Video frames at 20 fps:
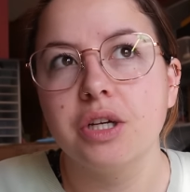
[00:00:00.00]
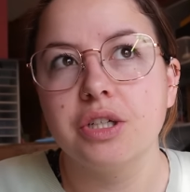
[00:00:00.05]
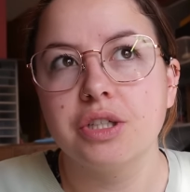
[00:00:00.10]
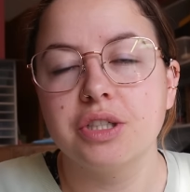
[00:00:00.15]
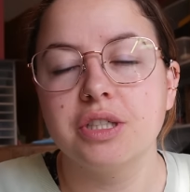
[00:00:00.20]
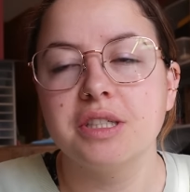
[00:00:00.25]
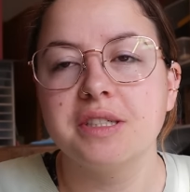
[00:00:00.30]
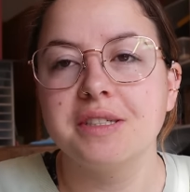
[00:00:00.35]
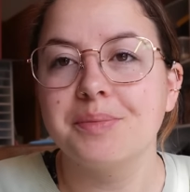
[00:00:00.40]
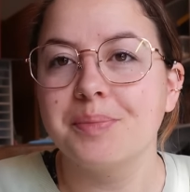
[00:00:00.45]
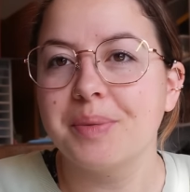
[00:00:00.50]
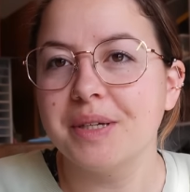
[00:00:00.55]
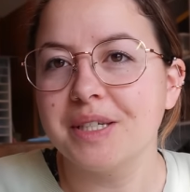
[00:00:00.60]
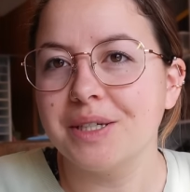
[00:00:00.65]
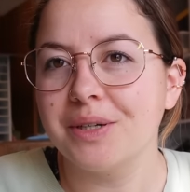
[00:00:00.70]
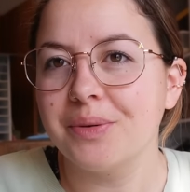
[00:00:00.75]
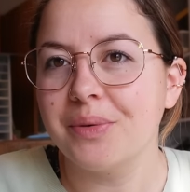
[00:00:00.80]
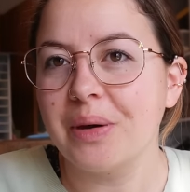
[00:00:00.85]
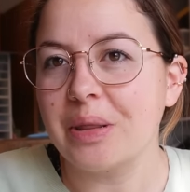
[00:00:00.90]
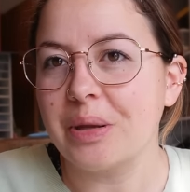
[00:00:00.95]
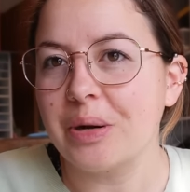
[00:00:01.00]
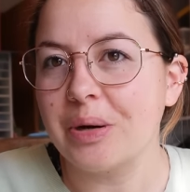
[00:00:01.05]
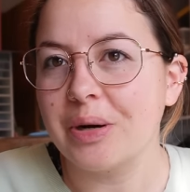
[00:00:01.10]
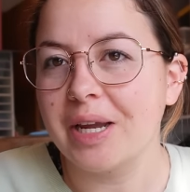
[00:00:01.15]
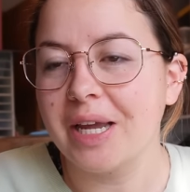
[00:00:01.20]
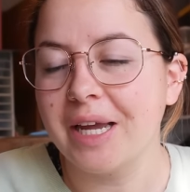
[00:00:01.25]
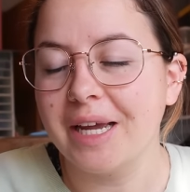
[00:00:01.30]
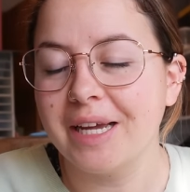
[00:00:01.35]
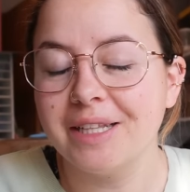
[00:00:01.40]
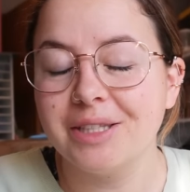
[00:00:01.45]
she's busy with her
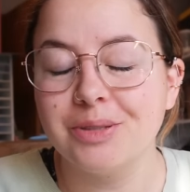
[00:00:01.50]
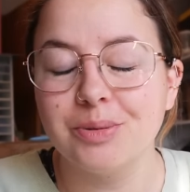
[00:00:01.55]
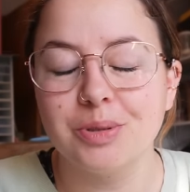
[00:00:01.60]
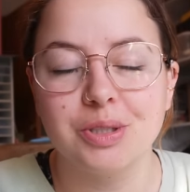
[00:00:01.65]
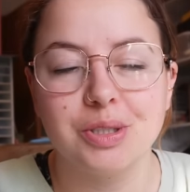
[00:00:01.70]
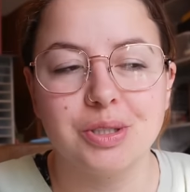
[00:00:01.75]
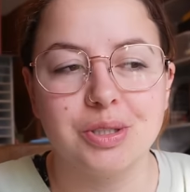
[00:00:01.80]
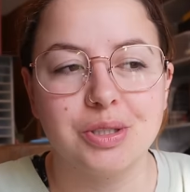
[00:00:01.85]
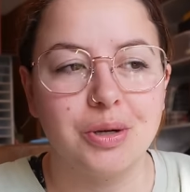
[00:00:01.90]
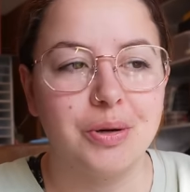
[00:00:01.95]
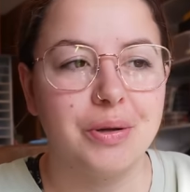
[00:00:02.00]
kids which is